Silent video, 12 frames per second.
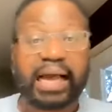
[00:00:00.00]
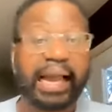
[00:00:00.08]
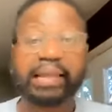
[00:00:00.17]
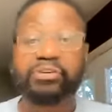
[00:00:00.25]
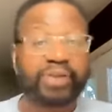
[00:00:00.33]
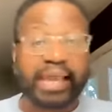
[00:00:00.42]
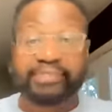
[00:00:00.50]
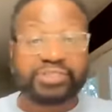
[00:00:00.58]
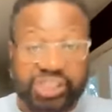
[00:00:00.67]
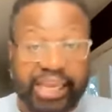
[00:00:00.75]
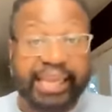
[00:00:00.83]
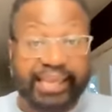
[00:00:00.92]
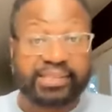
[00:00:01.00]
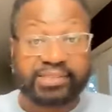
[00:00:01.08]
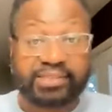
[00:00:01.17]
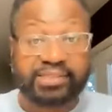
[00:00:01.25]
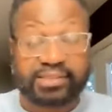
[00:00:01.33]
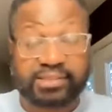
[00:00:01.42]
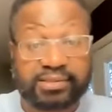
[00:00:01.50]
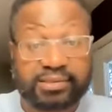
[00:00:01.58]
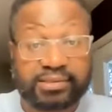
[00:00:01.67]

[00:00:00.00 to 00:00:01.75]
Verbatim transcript: I don't have a chance.